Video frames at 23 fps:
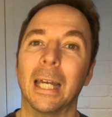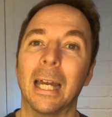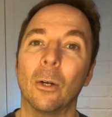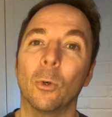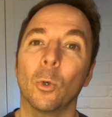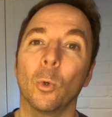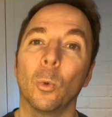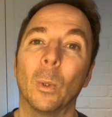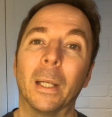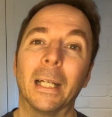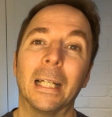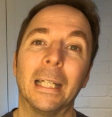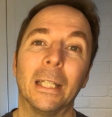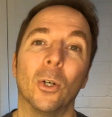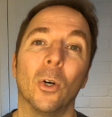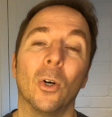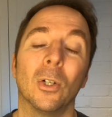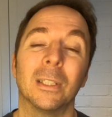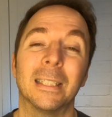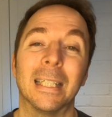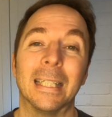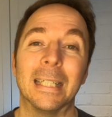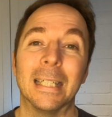how quickly your
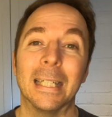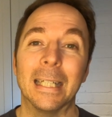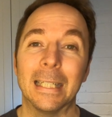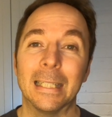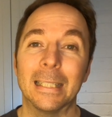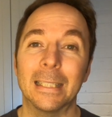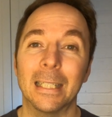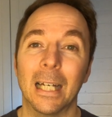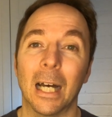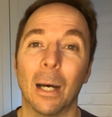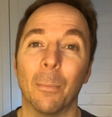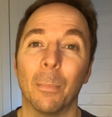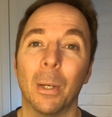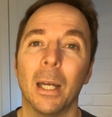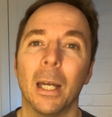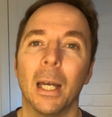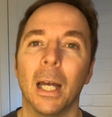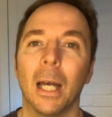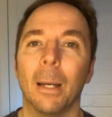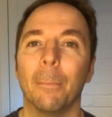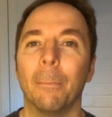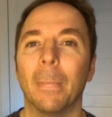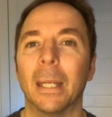hot end heats up
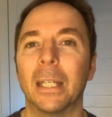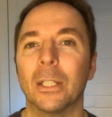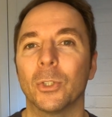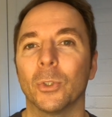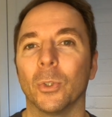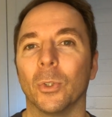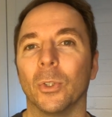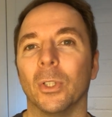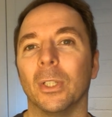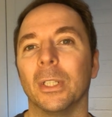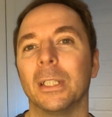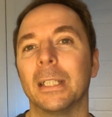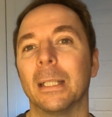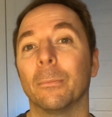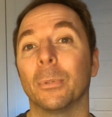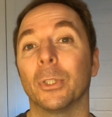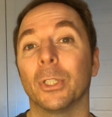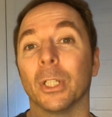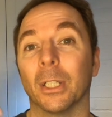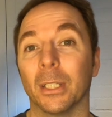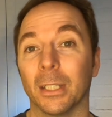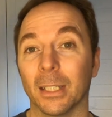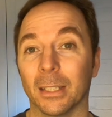and makes sure that the
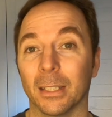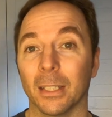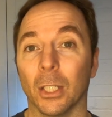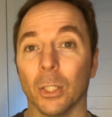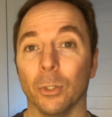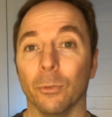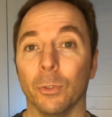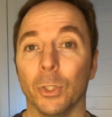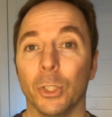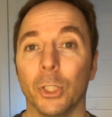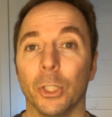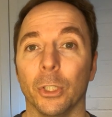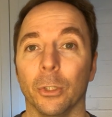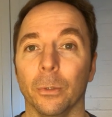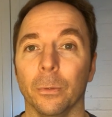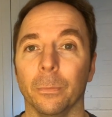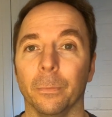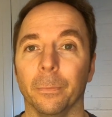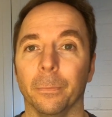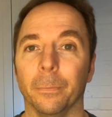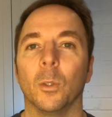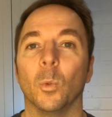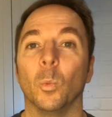temperature doesn't overshoot.
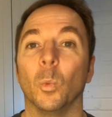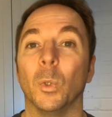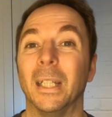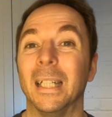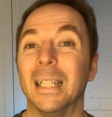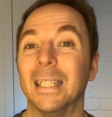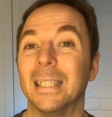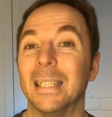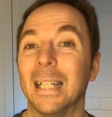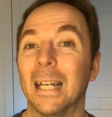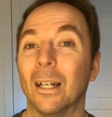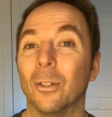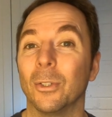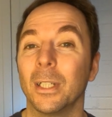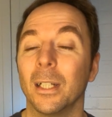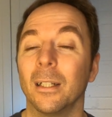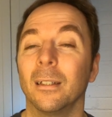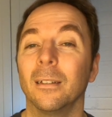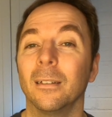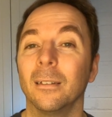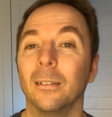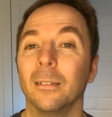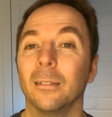With this now
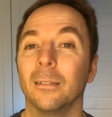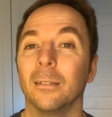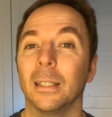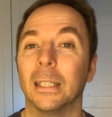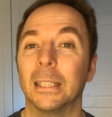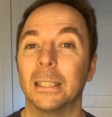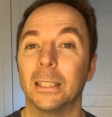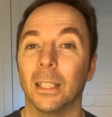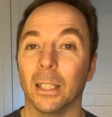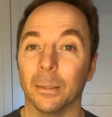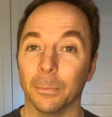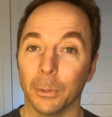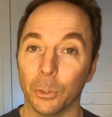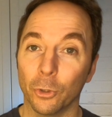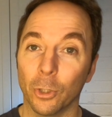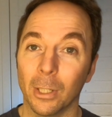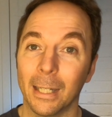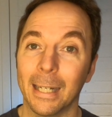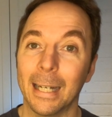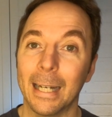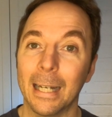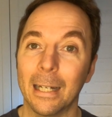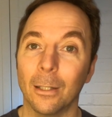done, it's time to
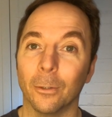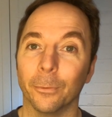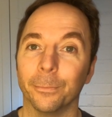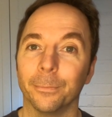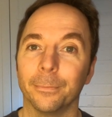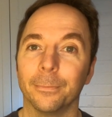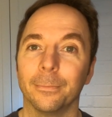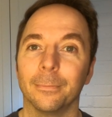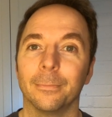try it out.